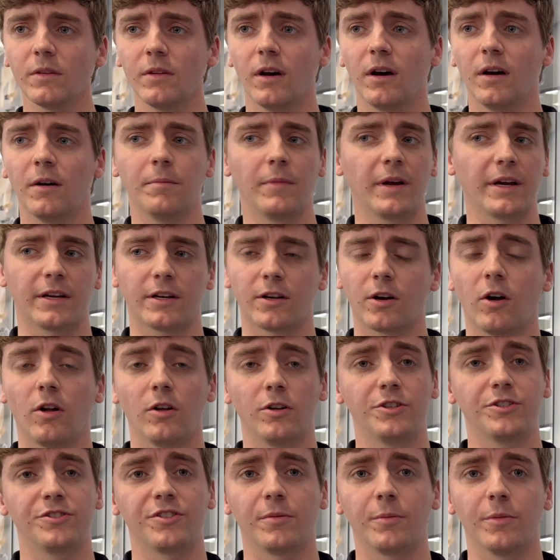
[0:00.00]
my
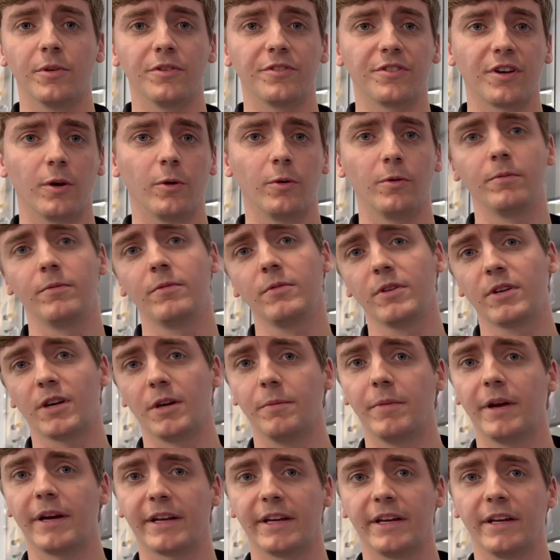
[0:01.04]
college summers, I would come
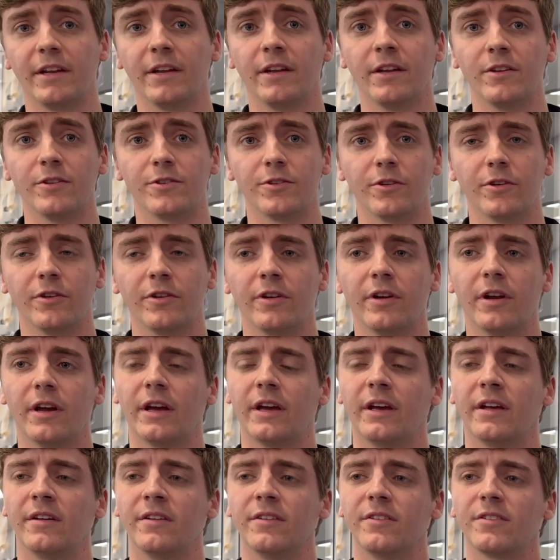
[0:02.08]
back in and intern,
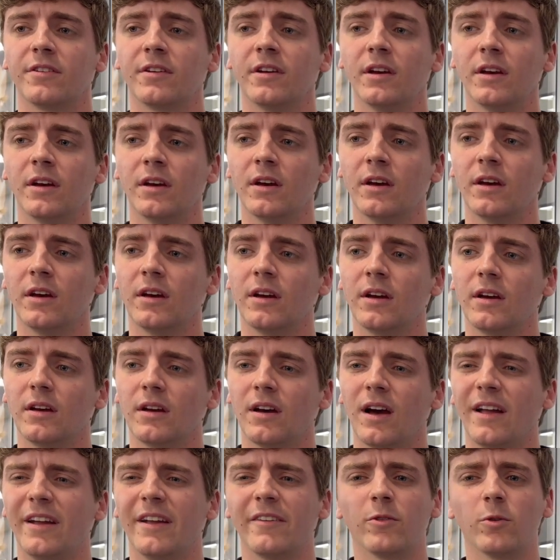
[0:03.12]
and
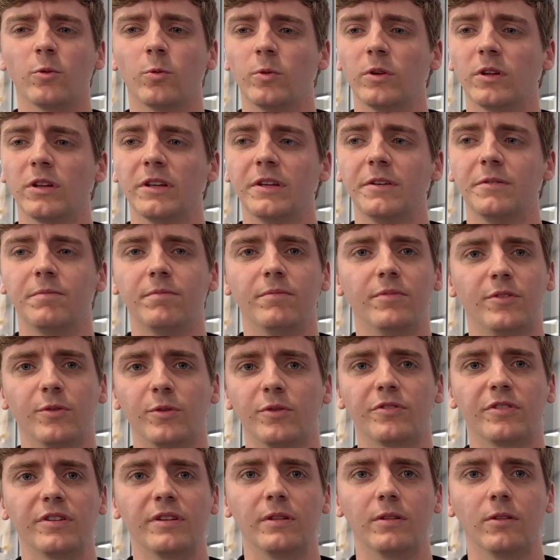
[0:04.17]
I never really
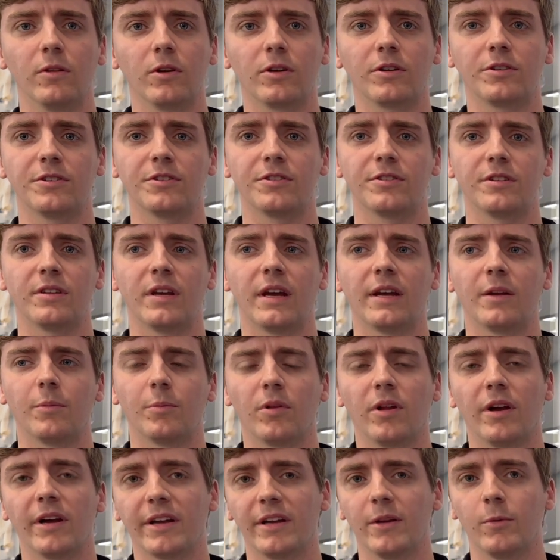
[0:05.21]
seriously looked at
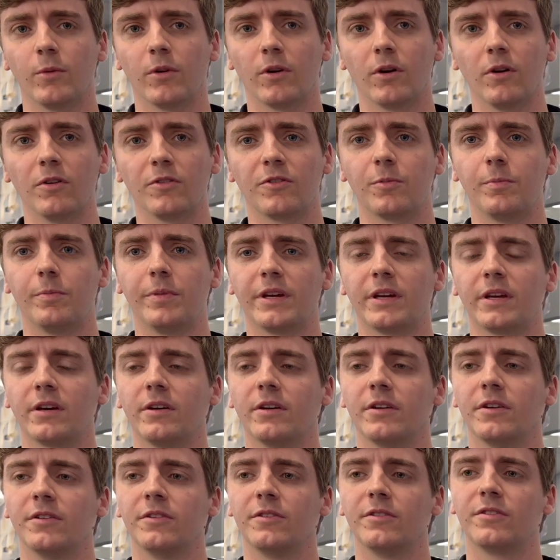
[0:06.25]
applying anywhere else
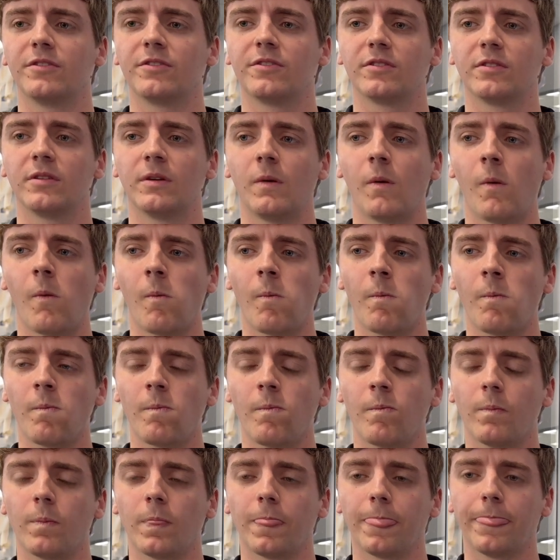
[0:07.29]
because
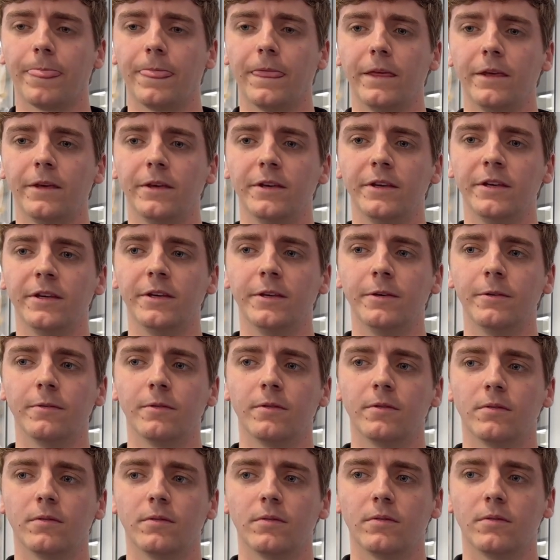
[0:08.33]
the
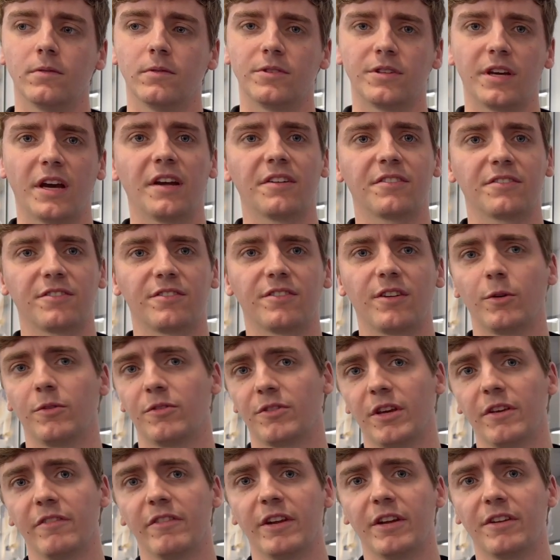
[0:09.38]
tasks I was
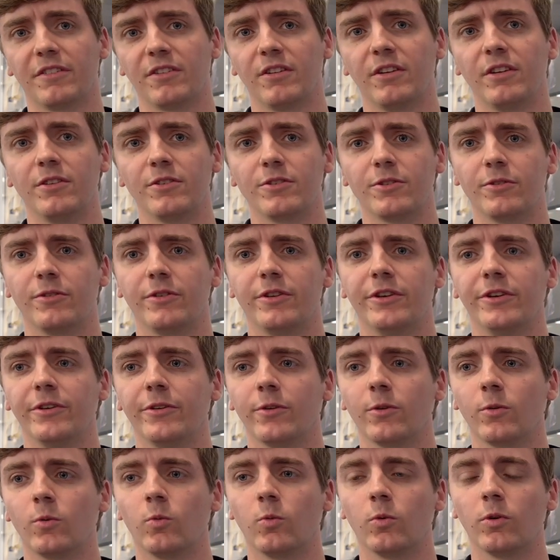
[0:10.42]
given as an intern
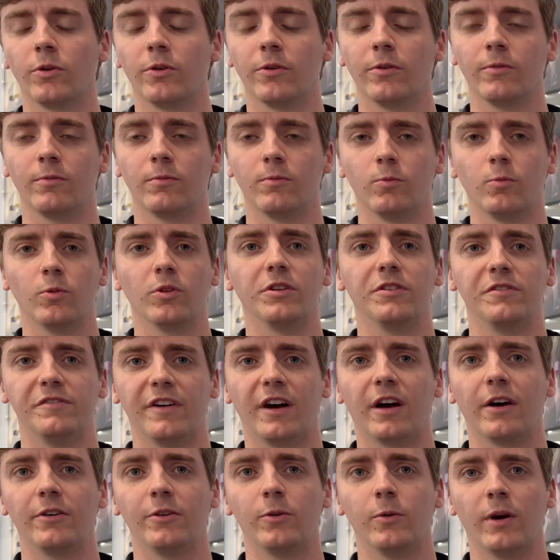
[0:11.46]
here were really
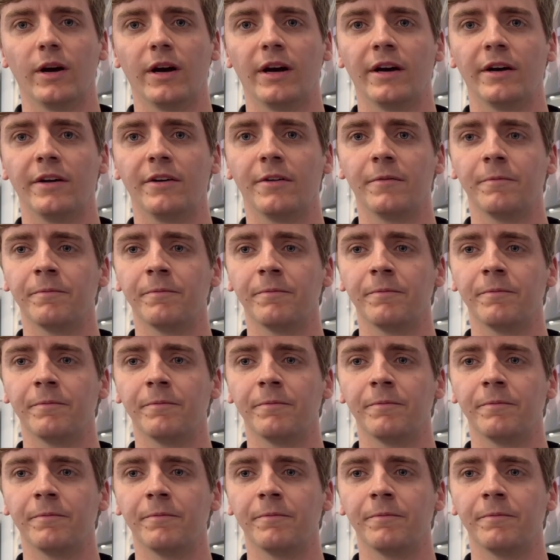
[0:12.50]
value add.